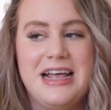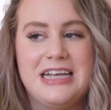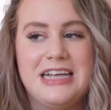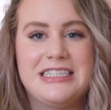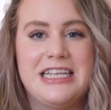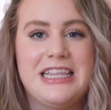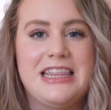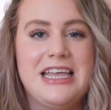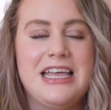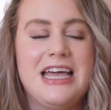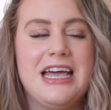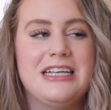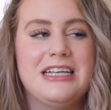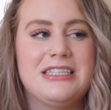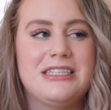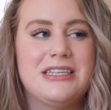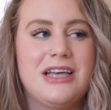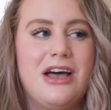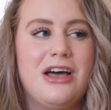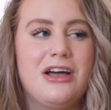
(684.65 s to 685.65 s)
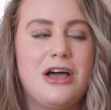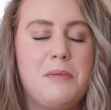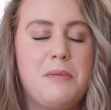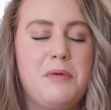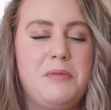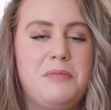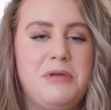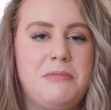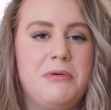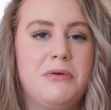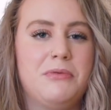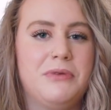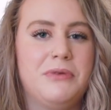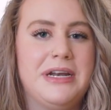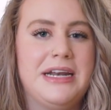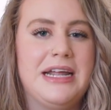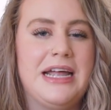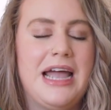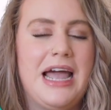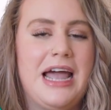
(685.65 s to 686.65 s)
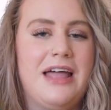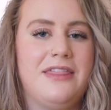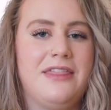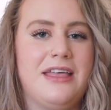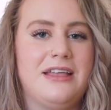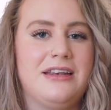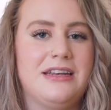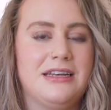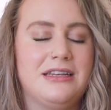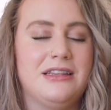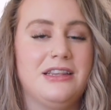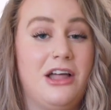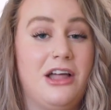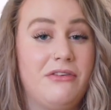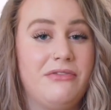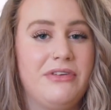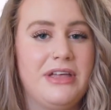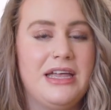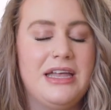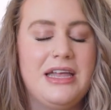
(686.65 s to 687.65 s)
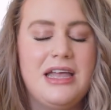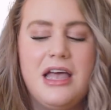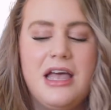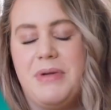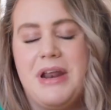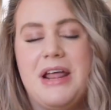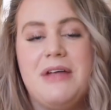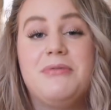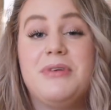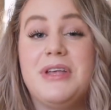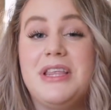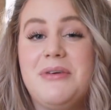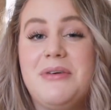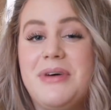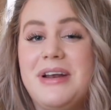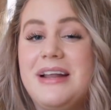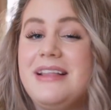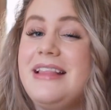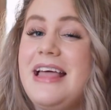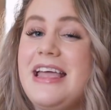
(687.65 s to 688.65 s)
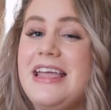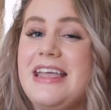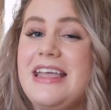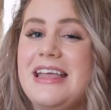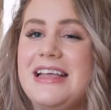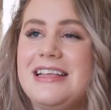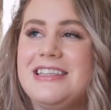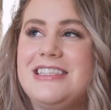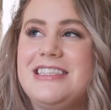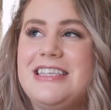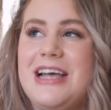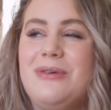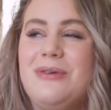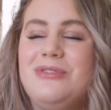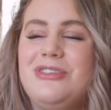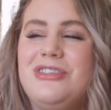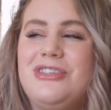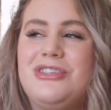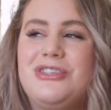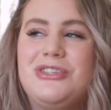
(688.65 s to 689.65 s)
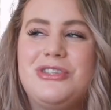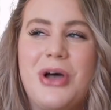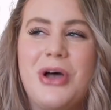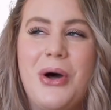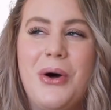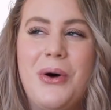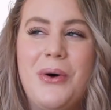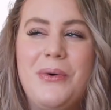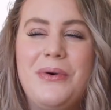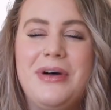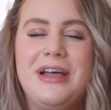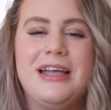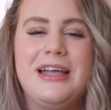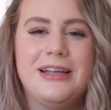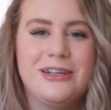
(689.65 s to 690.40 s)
because I think I saw a couple people read it and they didn't love it, but I really want to like it. It sounds so